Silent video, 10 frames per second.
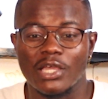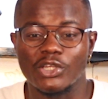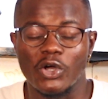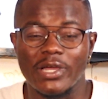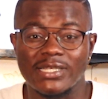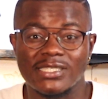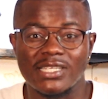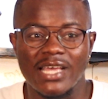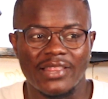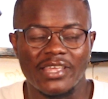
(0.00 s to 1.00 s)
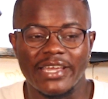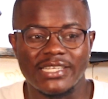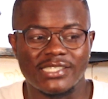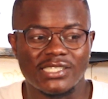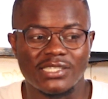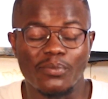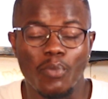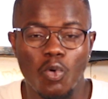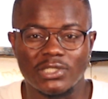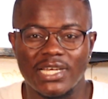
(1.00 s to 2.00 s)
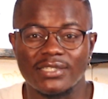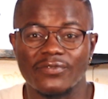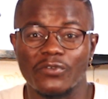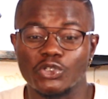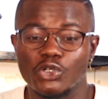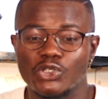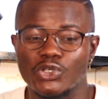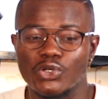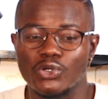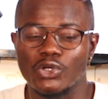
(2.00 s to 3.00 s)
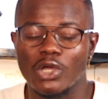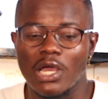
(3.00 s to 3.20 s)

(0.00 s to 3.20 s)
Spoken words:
I think it's important for you to